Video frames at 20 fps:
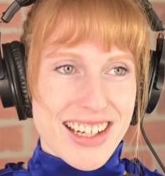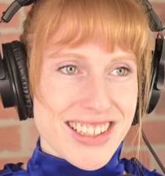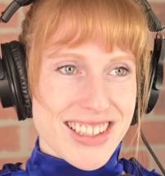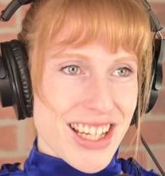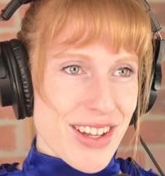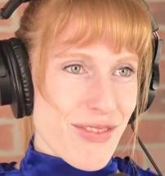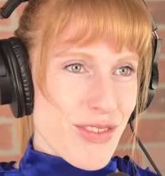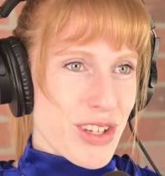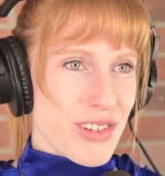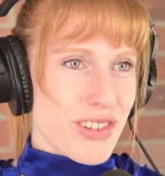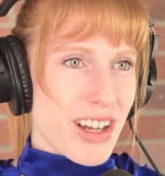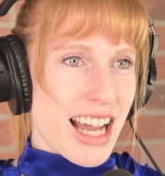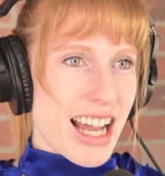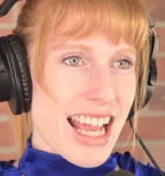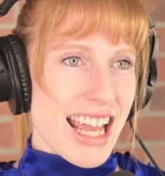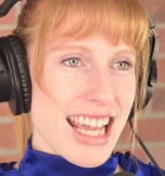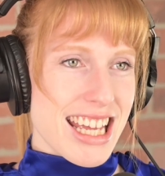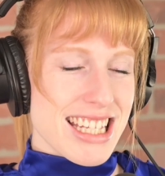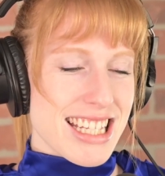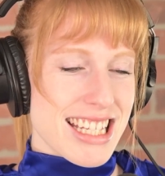give you
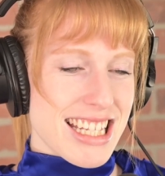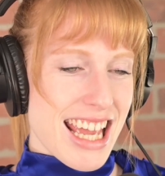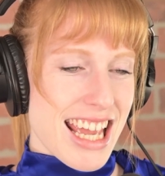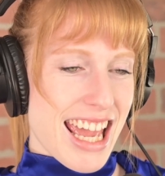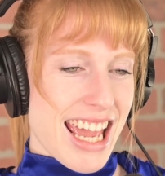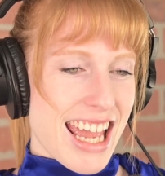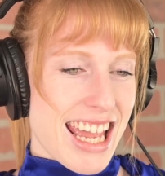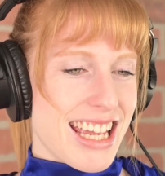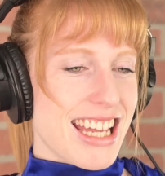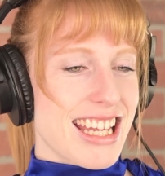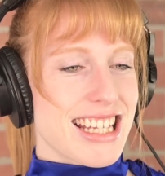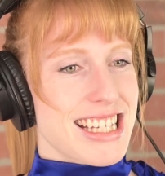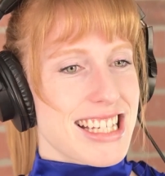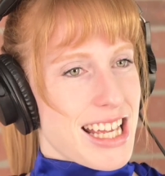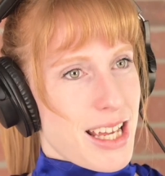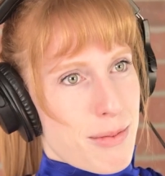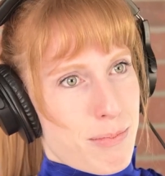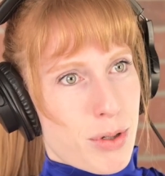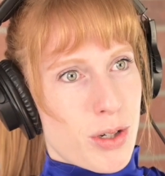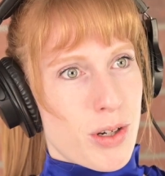guys an
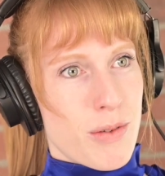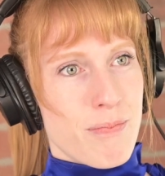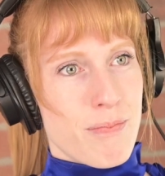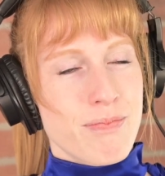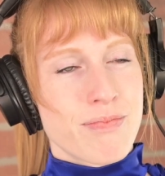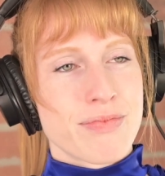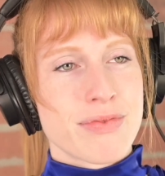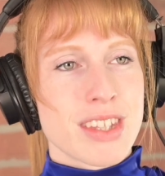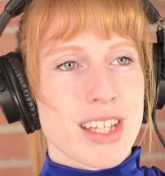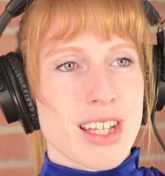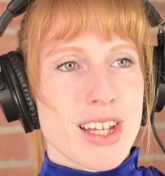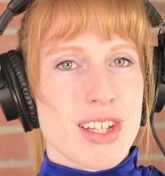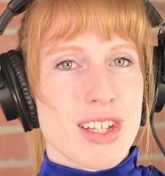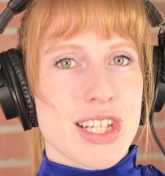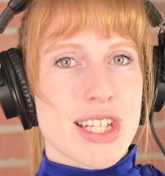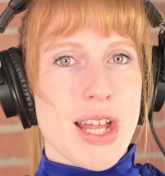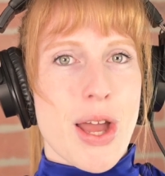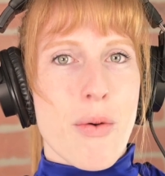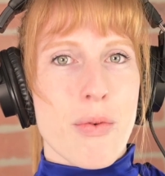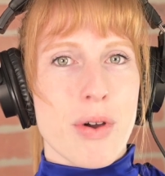example.
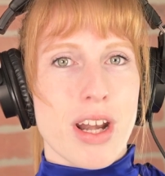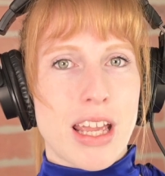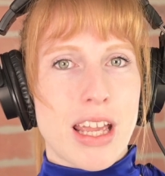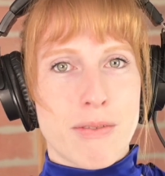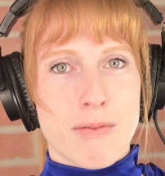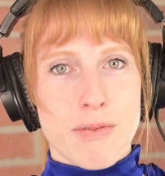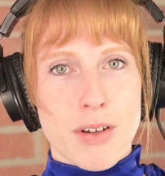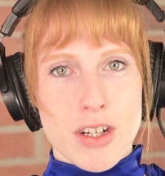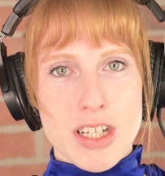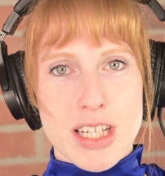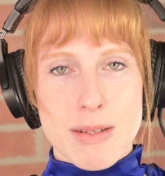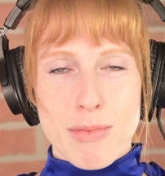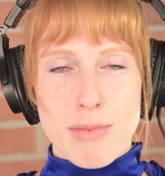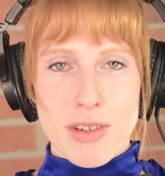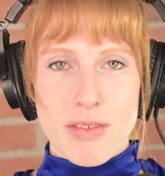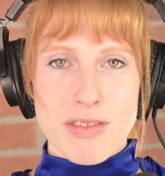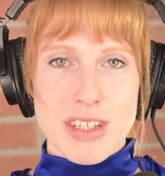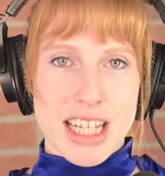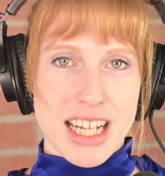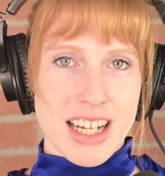So when I first
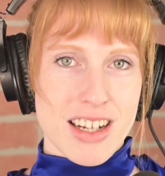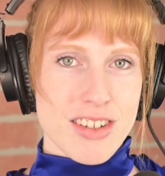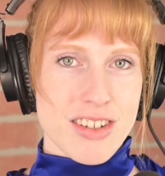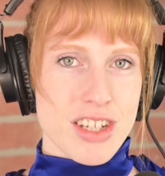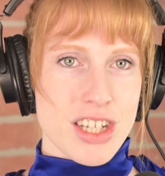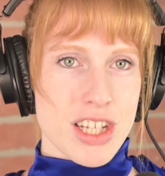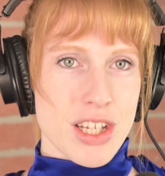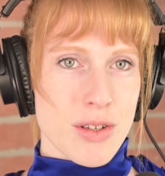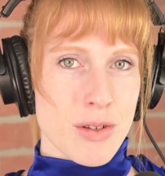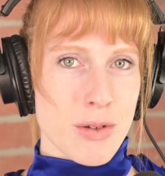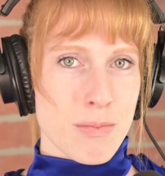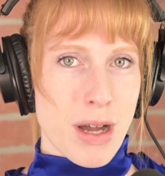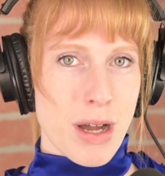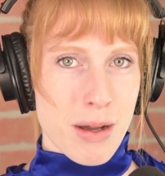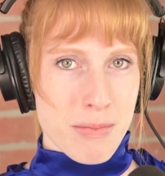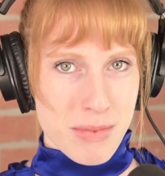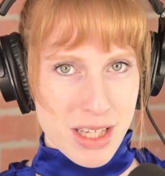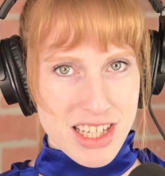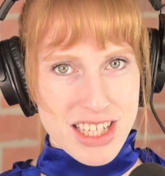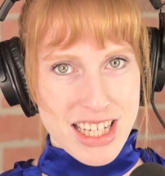moved here to Palm
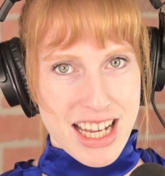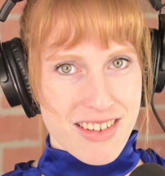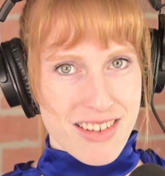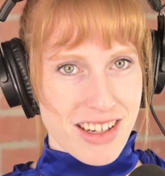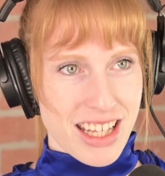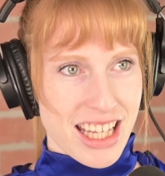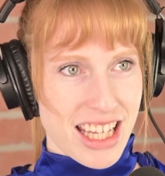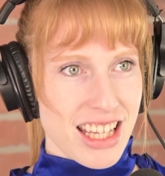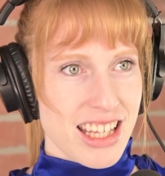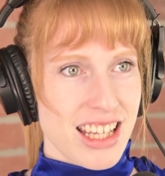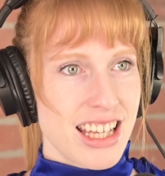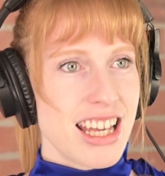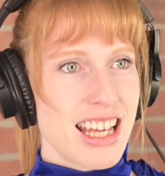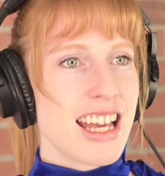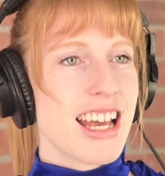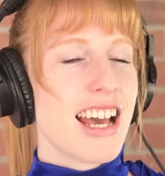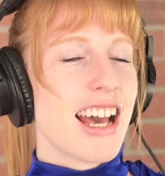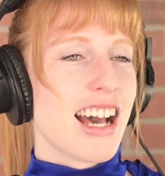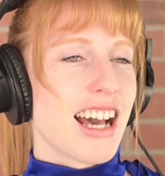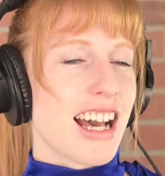Beach County,
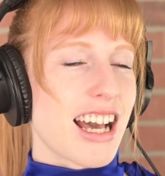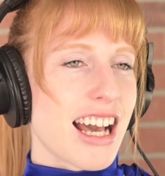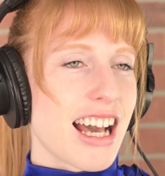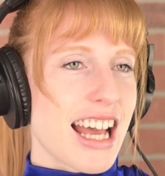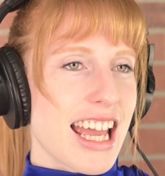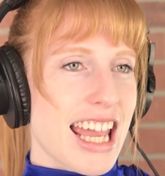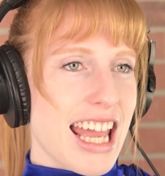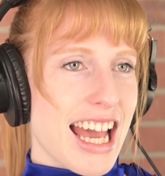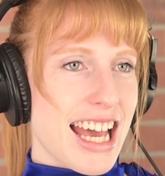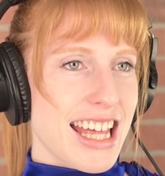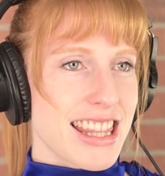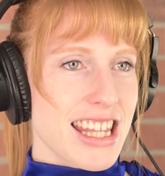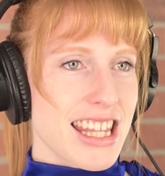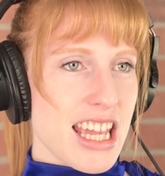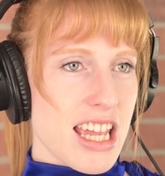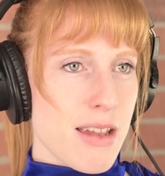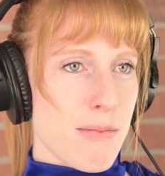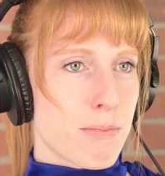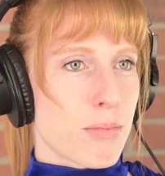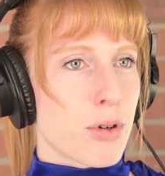I had
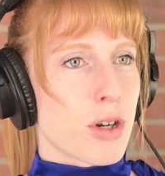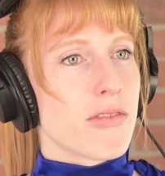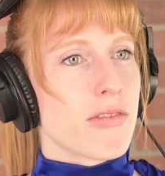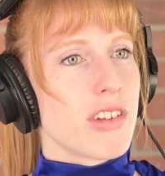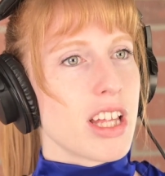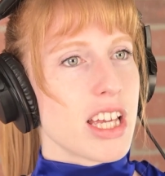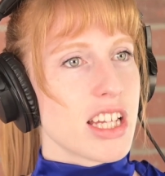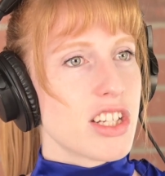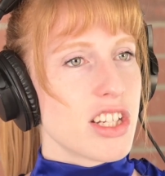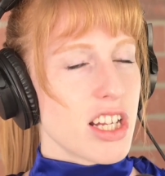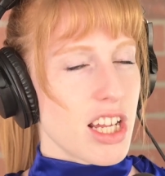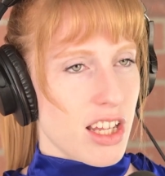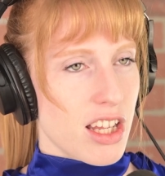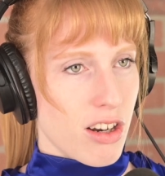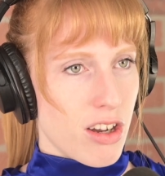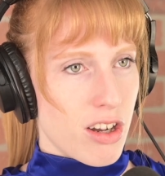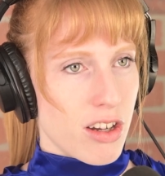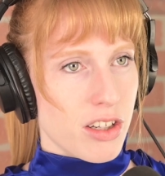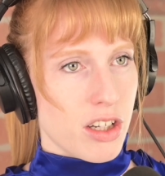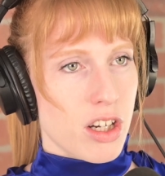the privilege and
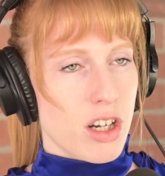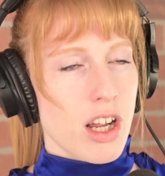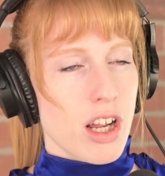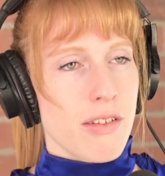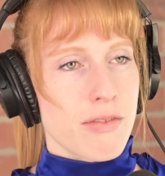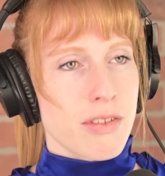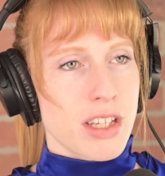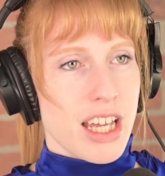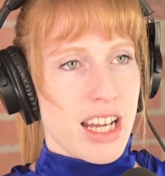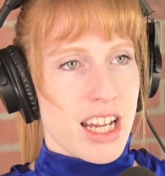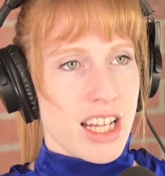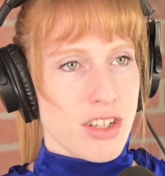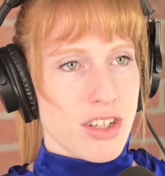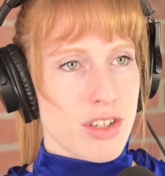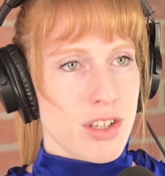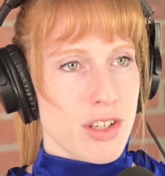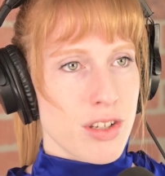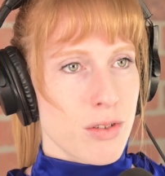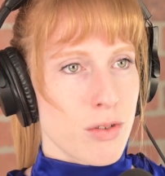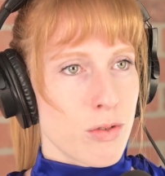honor of getting
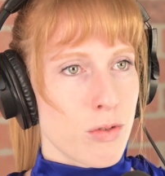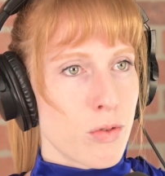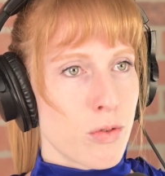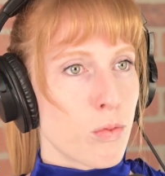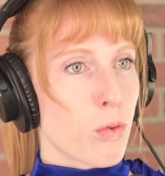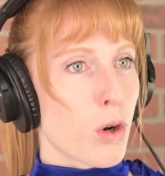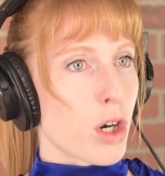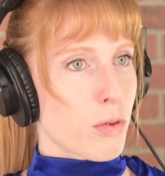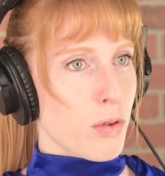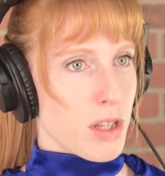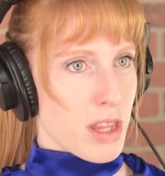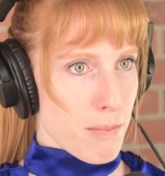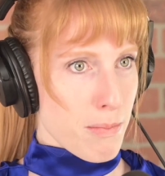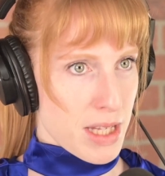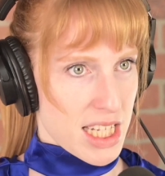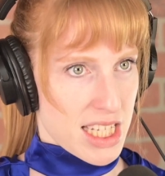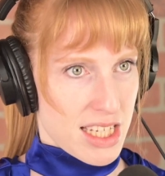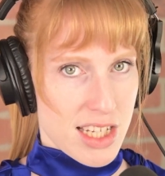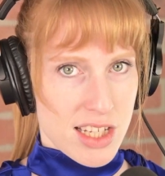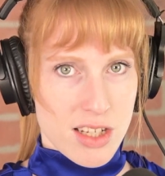to work with a
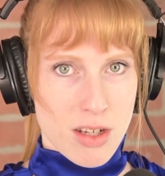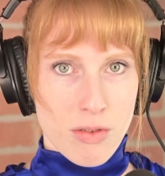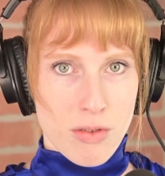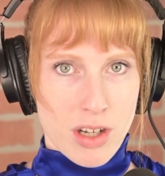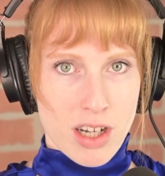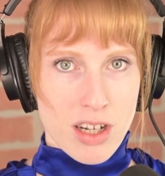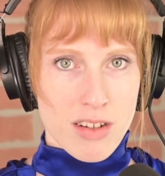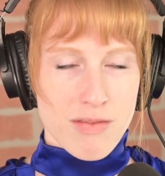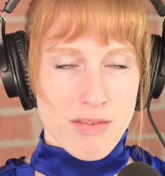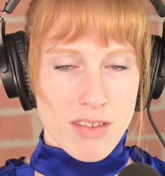business owner.